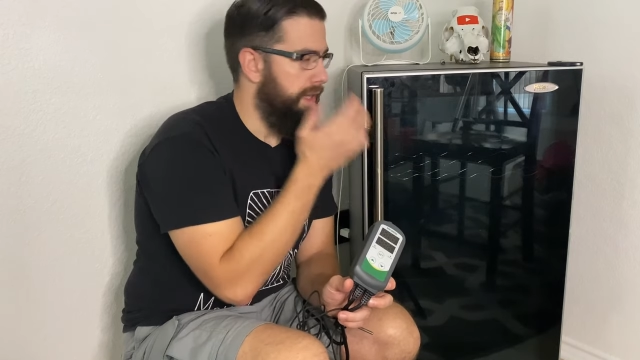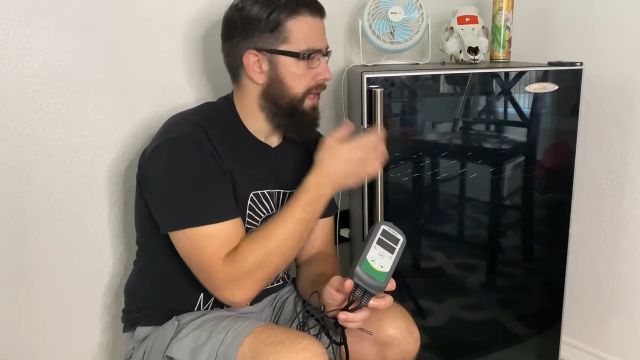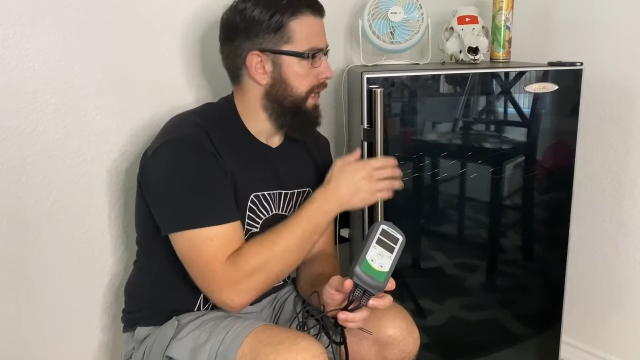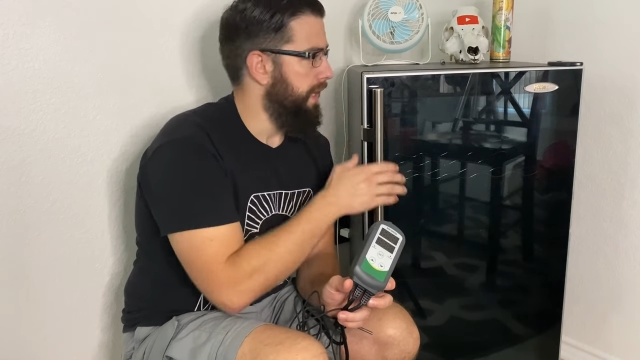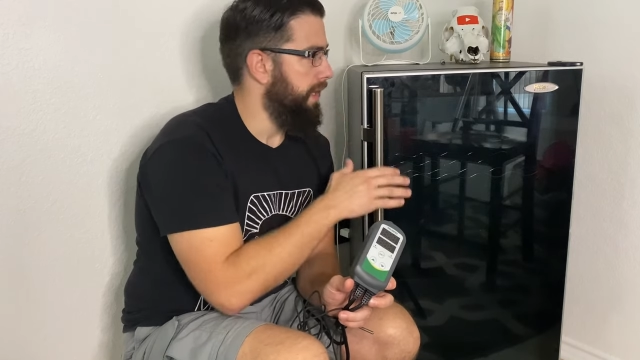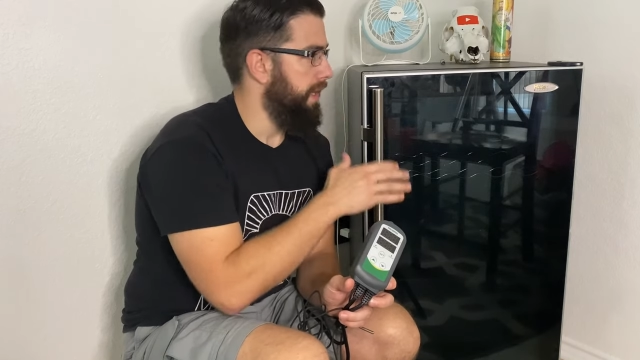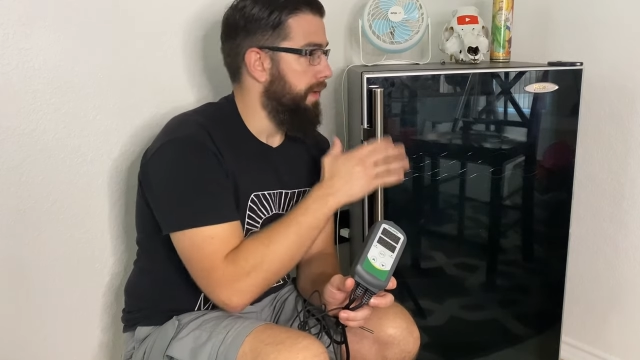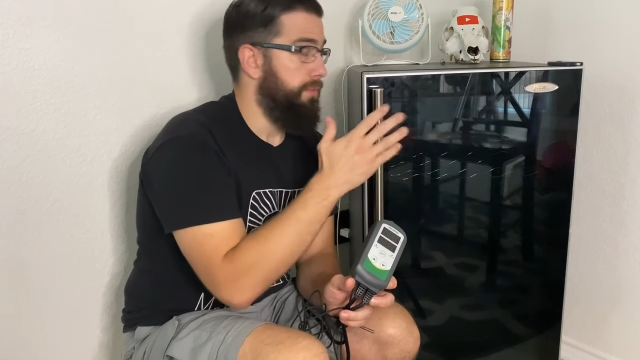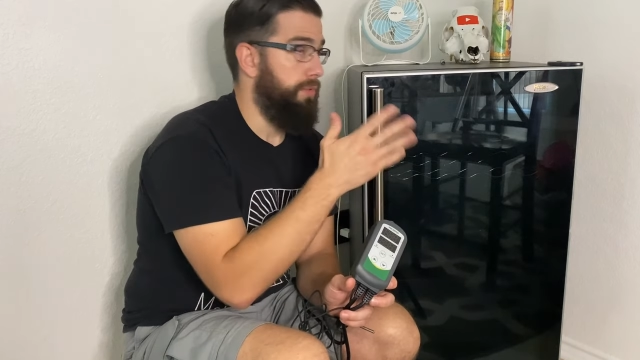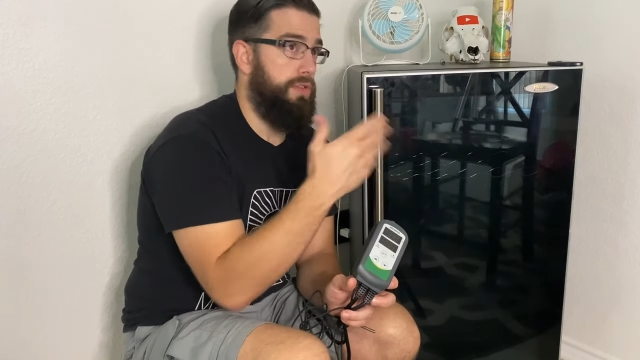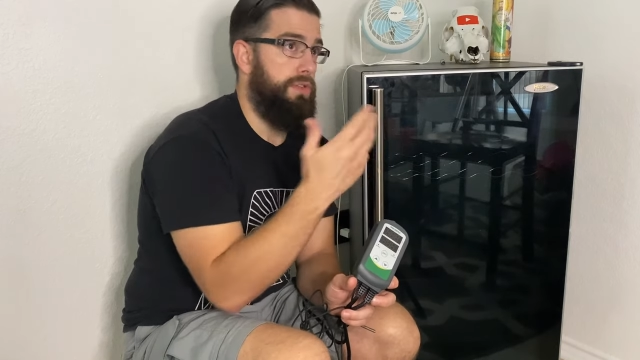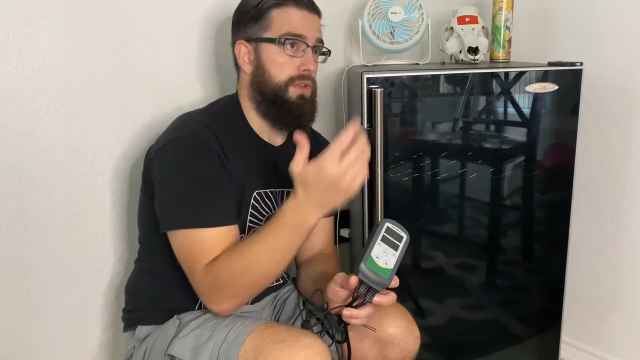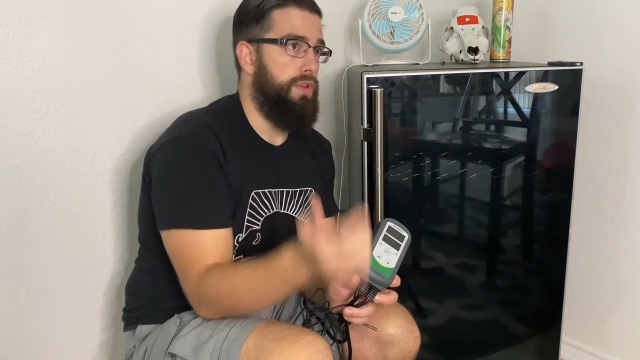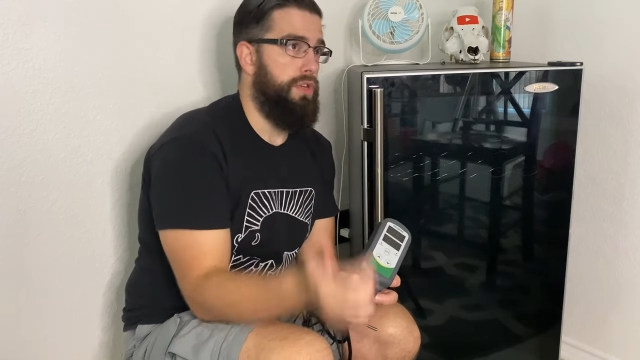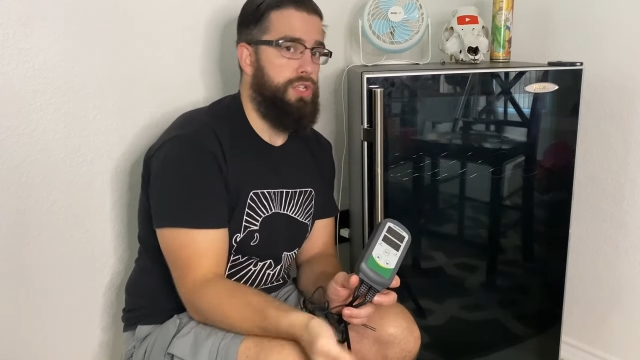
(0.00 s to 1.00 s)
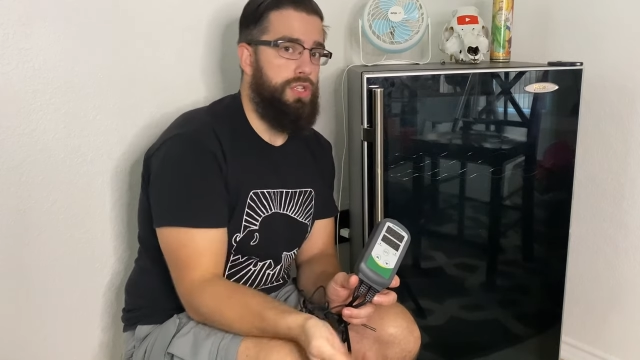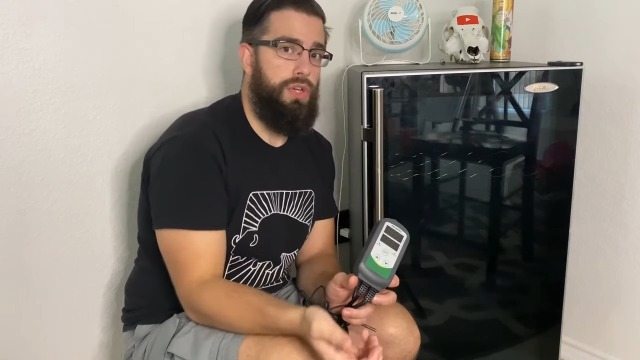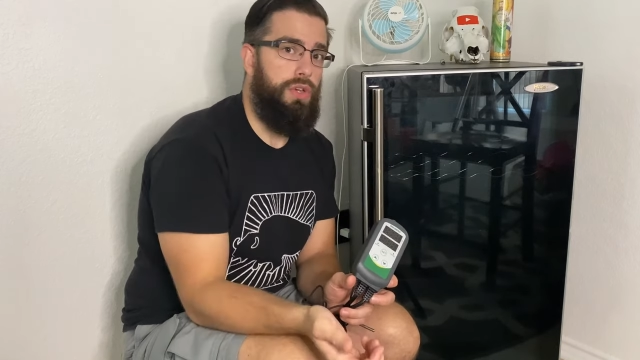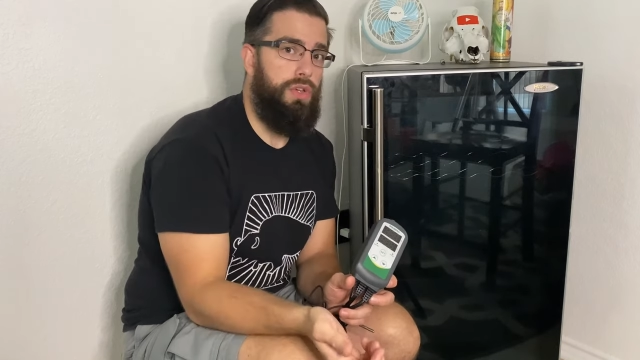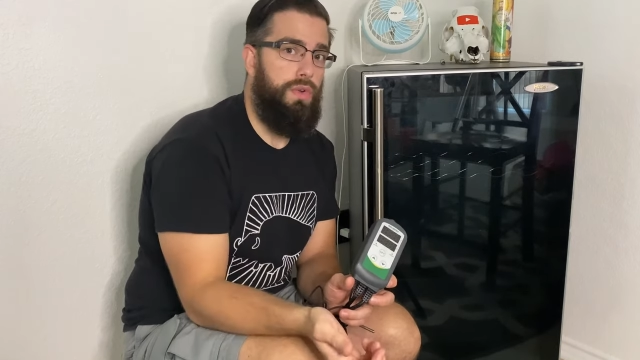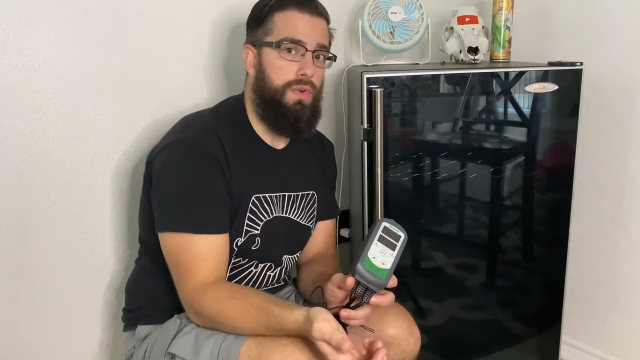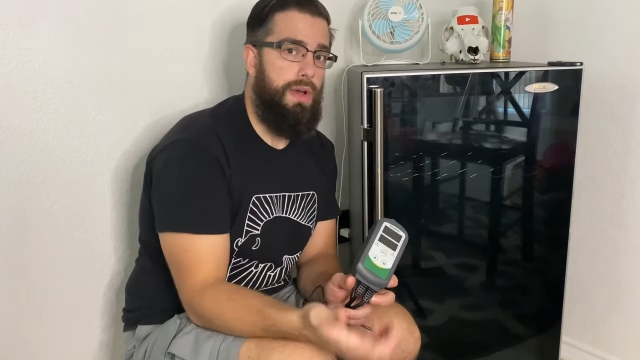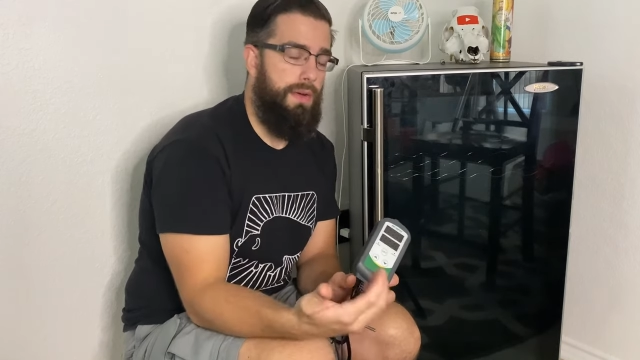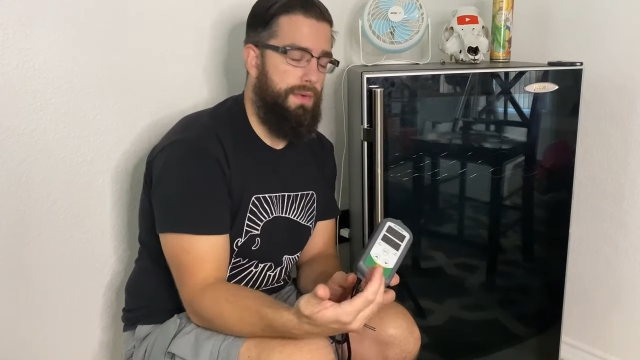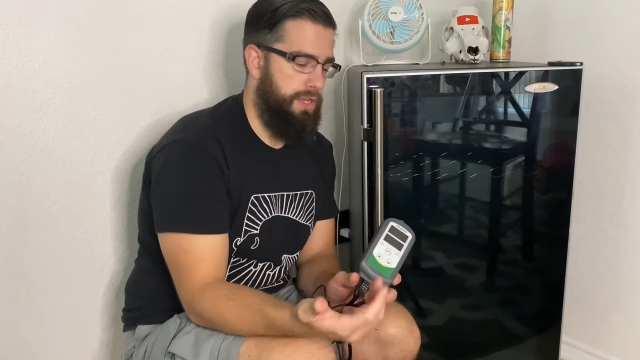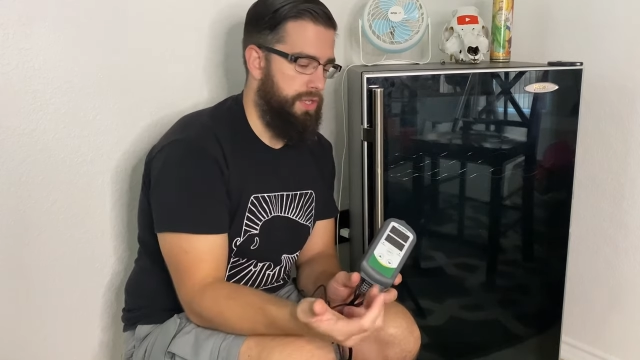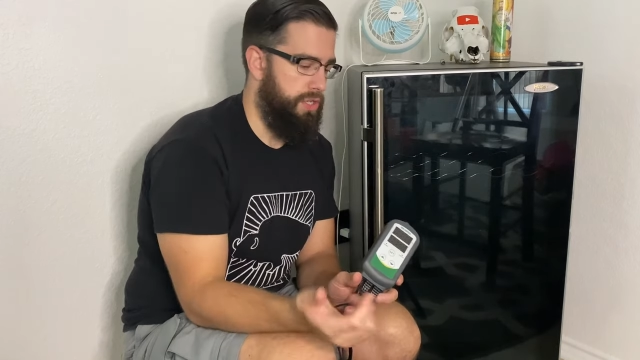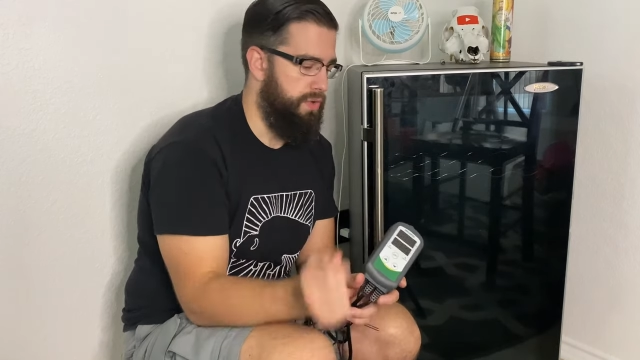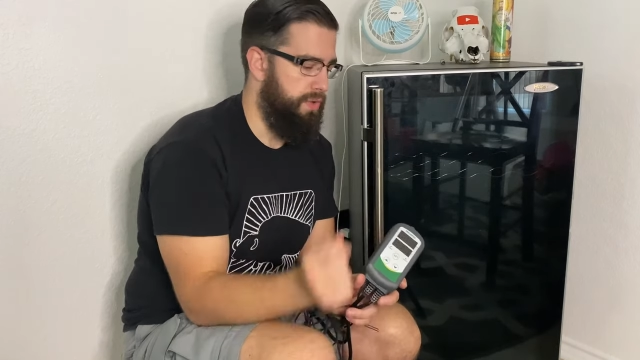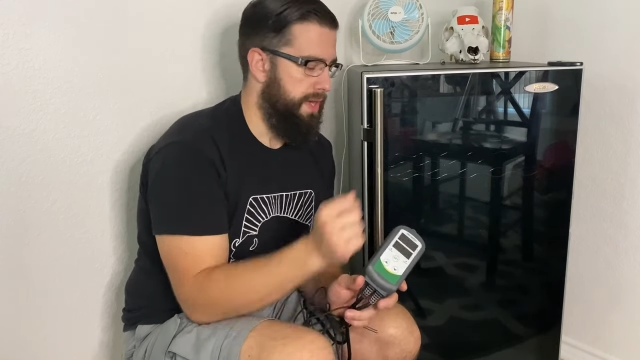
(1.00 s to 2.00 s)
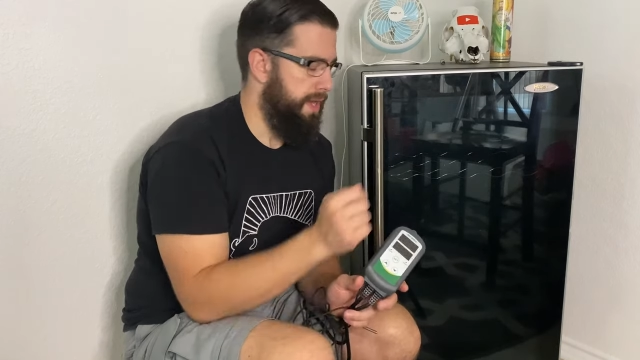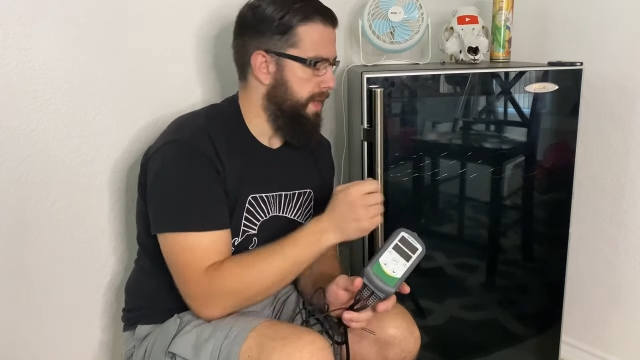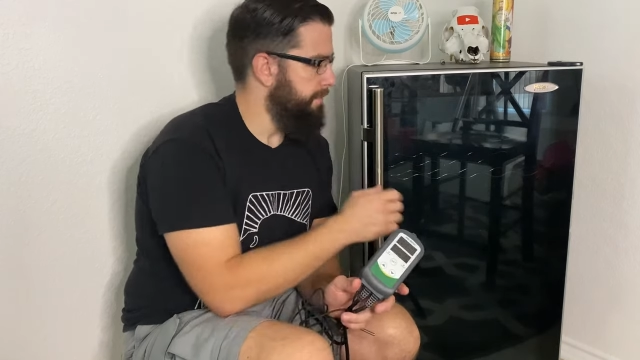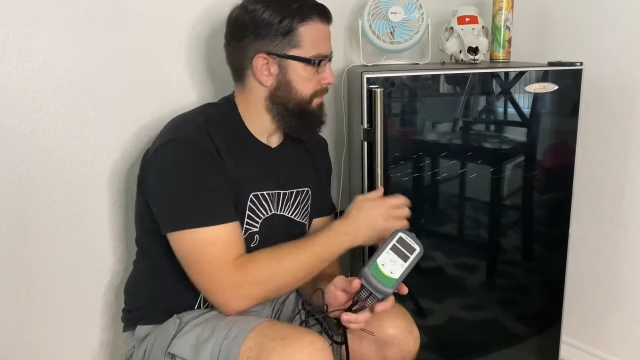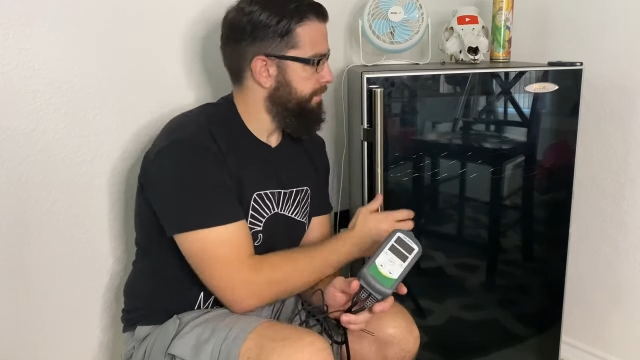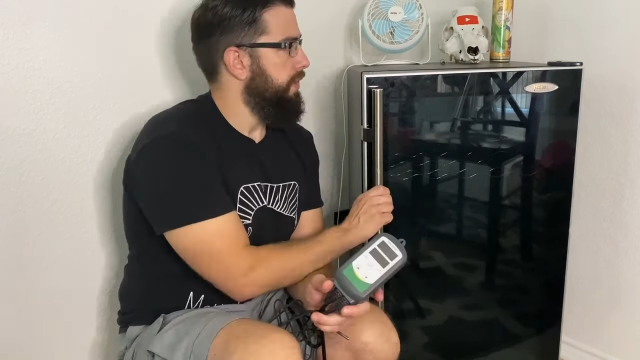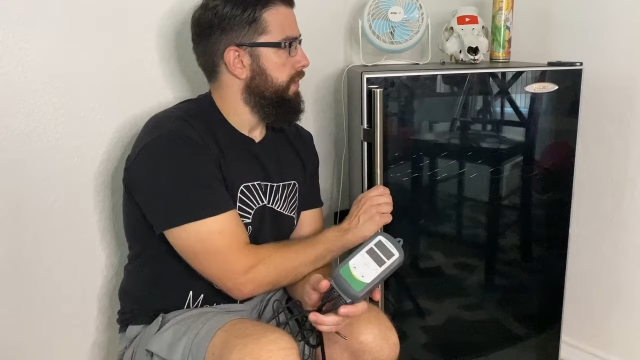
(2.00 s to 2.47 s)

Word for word: and I'm just gonna show you how I do that.